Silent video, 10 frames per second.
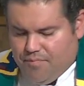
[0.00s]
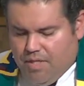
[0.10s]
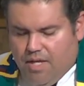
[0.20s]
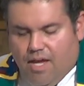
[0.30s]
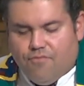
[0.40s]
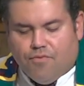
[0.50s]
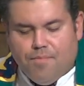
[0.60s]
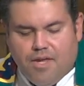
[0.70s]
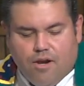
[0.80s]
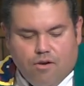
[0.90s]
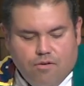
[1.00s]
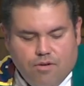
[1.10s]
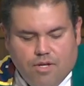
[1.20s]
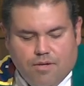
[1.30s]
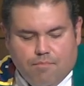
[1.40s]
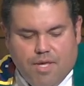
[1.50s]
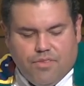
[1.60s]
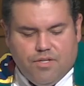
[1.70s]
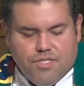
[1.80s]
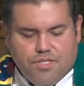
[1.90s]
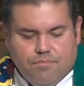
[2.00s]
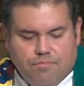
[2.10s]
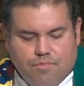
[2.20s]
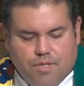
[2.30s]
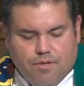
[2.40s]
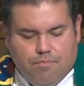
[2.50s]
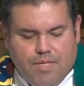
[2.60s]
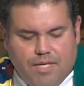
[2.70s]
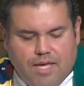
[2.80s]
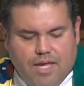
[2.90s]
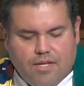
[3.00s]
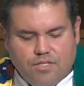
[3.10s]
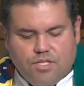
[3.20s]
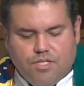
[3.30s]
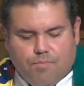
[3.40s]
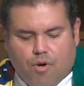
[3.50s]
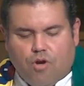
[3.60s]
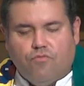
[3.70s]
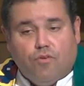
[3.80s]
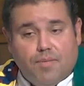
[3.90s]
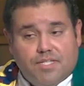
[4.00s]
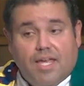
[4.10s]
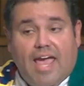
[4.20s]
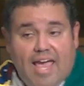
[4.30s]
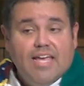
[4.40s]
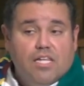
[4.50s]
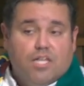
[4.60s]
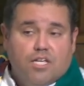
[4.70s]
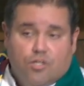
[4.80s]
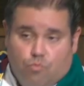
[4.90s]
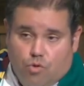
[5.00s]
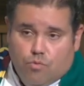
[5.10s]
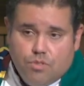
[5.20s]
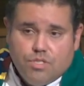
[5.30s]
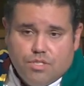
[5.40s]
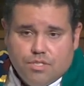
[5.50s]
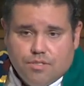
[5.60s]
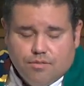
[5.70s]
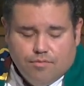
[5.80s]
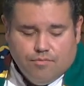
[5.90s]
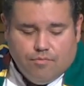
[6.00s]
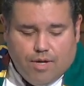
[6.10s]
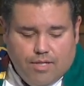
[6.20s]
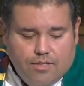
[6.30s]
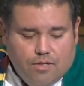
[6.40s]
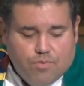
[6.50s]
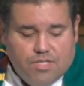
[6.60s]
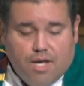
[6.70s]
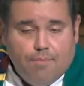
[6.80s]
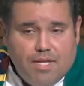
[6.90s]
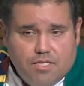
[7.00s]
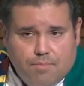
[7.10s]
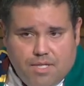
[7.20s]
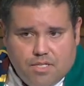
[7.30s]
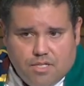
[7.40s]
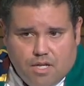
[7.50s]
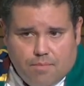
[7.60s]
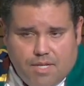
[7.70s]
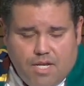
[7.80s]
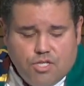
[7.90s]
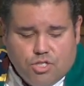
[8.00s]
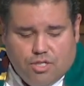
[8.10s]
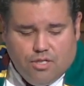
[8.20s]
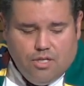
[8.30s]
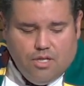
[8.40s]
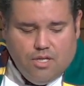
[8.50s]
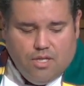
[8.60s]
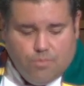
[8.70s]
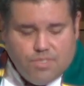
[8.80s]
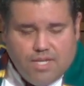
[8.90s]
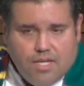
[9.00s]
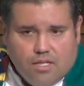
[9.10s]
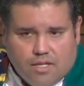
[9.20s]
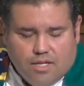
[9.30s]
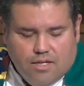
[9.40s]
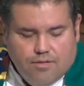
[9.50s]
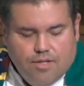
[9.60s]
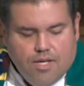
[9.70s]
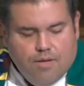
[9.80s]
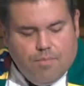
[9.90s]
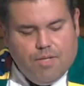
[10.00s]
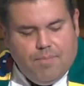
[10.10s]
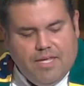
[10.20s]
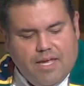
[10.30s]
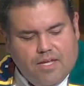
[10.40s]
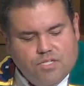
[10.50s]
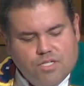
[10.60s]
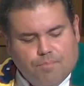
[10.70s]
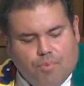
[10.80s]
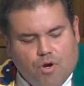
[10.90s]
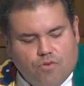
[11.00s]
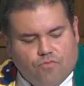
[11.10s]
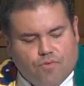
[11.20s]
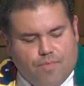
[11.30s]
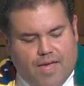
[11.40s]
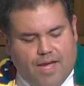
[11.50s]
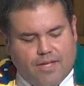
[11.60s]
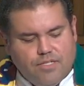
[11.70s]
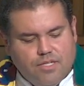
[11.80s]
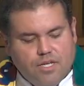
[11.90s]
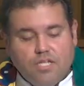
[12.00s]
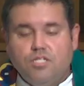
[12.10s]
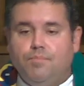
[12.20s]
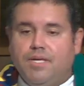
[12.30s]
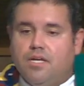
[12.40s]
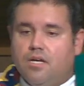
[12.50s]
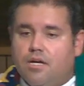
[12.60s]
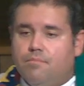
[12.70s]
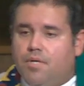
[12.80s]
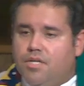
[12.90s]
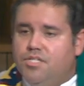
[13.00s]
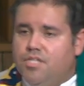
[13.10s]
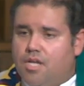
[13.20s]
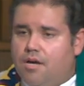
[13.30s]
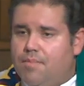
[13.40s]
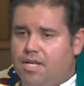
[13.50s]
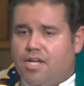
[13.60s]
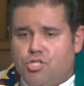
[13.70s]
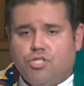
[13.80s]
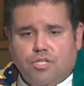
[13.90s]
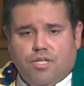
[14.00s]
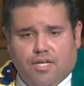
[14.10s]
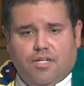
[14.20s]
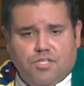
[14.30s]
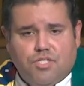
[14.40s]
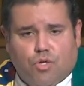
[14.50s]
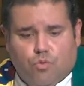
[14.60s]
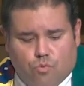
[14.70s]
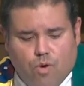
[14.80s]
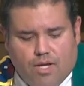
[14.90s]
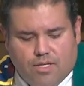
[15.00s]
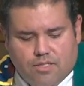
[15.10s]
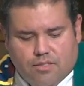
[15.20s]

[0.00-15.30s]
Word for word: And from there, Methodism began to depart from its Anglican roots, right? It was not meant to be a denomination, it was Anglican. But it began to depart from that to become a denomination in its own right.